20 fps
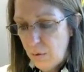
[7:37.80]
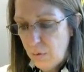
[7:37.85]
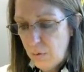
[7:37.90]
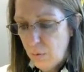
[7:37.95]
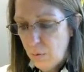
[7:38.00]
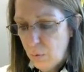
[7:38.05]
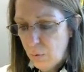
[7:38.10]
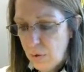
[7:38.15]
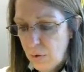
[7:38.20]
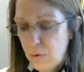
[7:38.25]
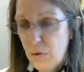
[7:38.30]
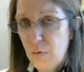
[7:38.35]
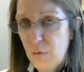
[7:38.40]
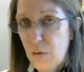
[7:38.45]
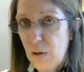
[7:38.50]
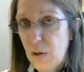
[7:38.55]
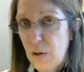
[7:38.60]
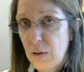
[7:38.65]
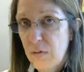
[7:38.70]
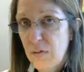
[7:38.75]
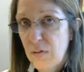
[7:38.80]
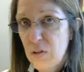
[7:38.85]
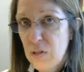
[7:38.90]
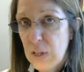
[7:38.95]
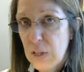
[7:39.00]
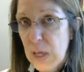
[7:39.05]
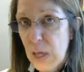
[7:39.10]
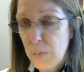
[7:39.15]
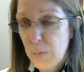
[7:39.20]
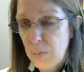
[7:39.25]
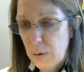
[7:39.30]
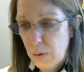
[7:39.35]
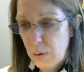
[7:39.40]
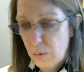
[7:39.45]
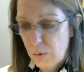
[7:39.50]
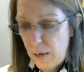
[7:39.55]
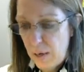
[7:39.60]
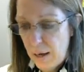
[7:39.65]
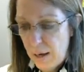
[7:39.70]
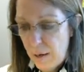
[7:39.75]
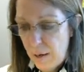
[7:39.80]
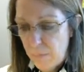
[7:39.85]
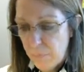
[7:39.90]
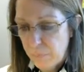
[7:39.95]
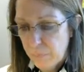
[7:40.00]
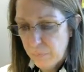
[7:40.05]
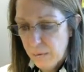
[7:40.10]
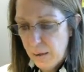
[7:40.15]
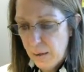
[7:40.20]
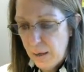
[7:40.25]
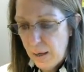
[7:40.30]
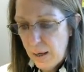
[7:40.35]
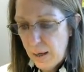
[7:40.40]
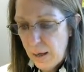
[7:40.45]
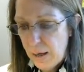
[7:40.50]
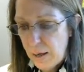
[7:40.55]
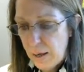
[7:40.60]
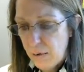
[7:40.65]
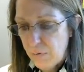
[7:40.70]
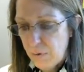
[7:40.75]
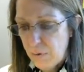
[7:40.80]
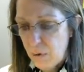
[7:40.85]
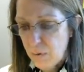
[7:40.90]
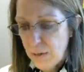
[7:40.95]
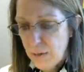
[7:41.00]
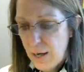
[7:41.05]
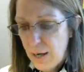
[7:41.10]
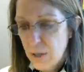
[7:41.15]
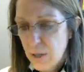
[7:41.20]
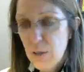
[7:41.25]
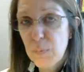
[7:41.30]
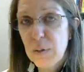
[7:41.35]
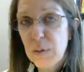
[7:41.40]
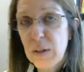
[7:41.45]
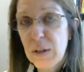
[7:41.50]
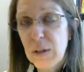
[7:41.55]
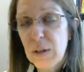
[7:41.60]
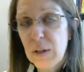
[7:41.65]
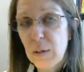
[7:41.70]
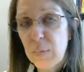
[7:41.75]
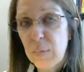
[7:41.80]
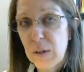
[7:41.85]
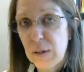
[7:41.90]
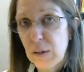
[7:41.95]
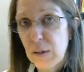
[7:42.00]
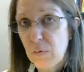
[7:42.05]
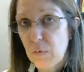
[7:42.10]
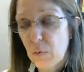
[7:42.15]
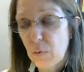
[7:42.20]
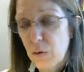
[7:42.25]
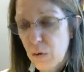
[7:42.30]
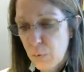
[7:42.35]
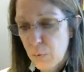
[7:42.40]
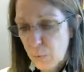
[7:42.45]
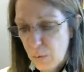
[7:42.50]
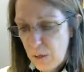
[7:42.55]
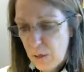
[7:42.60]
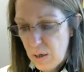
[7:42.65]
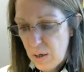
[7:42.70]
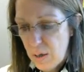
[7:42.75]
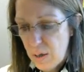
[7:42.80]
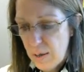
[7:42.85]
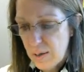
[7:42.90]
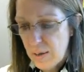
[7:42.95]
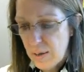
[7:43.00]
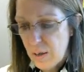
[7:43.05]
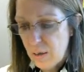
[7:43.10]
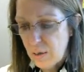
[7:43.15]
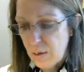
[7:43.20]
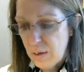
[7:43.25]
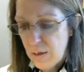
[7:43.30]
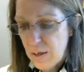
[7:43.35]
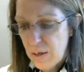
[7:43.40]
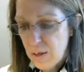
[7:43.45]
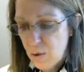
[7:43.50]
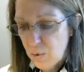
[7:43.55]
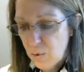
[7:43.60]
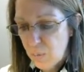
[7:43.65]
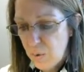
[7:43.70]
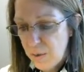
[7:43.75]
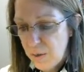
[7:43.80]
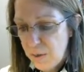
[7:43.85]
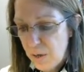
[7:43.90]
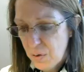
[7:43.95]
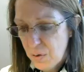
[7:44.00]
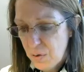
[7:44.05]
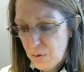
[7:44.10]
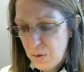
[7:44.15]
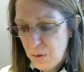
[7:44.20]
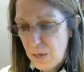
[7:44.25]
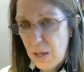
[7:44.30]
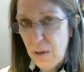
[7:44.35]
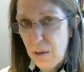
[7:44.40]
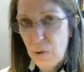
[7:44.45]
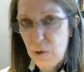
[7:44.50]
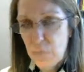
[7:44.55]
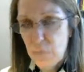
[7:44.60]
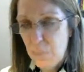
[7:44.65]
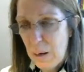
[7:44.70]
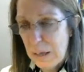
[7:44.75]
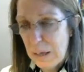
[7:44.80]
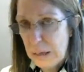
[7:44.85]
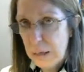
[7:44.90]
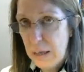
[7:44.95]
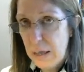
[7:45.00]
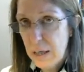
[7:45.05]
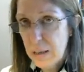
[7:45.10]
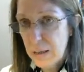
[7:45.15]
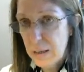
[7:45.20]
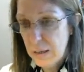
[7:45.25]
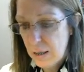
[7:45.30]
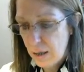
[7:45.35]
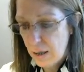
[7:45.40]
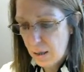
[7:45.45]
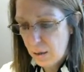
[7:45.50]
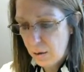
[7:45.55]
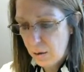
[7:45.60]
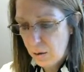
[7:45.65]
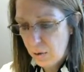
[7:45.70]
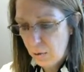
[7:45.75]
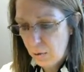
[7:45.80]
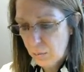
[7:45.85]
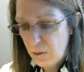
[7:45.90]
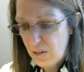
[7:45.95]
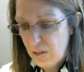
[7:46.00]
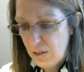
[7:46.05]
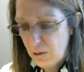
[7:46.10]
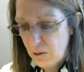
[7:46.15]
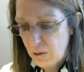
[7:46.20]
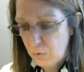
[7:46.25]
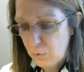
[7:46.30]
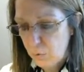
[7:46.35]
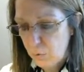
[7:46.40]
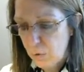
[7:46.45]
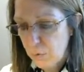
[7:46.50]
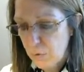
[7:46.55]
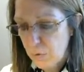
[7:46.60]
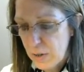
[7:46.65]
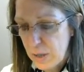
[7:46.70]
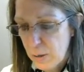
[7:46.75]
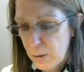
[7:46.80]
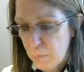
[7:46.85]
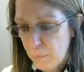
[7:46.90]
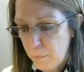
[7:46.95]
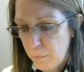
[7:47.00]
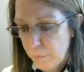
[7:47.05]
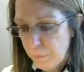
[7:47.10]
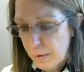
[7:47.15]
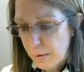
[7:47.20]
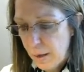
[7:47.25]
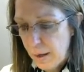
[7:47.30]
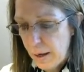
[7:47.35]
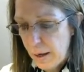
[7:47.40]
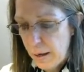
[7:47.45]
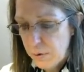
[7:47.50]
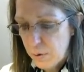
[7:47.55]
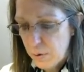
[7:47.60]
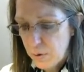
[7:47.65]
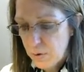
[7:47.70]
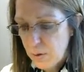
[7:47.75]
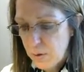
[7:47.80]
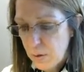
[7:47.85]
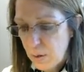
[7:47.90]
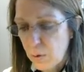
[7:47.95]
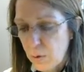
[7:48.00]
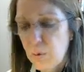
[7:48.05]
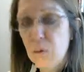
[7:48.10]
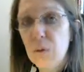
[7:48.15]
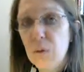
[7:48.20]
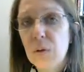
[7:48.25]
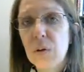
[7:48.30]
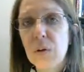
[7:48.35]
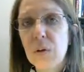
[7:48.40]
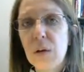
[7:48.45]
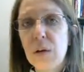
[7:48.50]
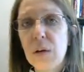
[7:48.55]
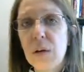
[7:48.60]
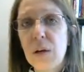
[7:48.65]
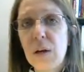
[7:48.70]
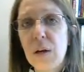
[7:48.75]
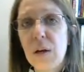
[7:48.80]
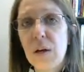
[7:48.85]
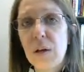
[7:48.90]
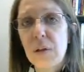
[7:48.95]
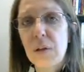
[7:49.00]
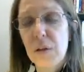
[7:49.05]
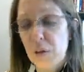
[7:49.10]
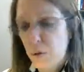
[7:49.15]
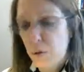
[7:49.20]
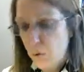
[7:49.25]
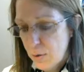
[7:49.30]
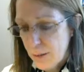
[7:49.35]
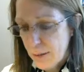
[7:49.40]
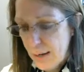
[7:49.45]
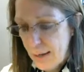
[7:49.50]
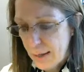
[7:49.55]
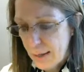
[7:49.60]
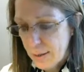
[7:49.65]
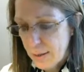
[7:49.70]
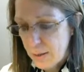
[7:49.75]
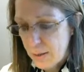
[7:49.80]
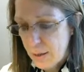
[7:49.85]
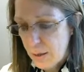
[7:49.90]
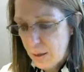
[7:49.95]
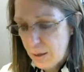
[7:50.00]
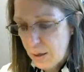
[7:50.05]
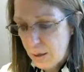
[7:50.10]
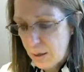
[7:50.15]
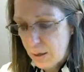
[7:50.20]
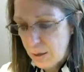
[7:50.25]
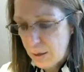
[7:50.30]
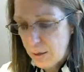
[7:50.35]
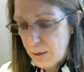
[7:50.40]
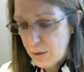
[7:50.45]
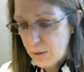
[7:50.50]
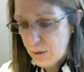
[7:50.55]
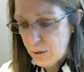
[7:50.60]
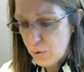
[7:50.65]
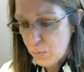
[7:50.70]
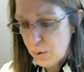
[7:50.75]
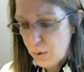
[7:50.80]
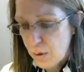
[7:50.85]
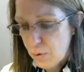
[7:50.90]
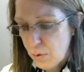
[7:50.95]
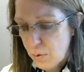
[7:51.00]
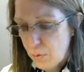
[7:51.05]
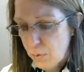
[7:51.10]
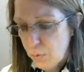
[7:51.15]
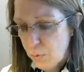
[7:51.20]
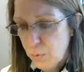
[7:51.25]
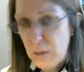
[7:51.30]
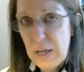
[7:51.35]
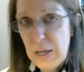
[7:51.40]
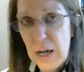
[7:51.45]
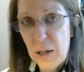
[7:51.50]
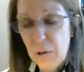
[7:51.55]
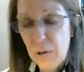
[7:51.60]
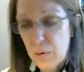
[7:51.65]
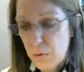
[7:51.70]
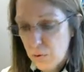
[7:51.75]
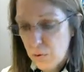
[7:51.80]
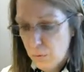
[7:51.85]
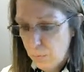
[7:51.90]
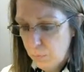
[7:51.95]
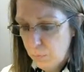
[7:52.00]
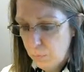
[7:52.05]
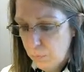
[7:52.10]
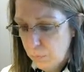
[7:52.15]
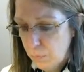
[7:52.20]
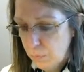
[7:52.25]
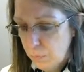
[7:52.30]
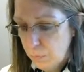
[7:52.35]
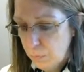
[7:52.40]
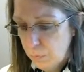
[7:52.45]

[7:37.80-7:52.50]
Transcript: to go into the very first line below that, if their taxable income on line 43 is at least $3,000 but less than $3,050 and they're single, then their tax is $303.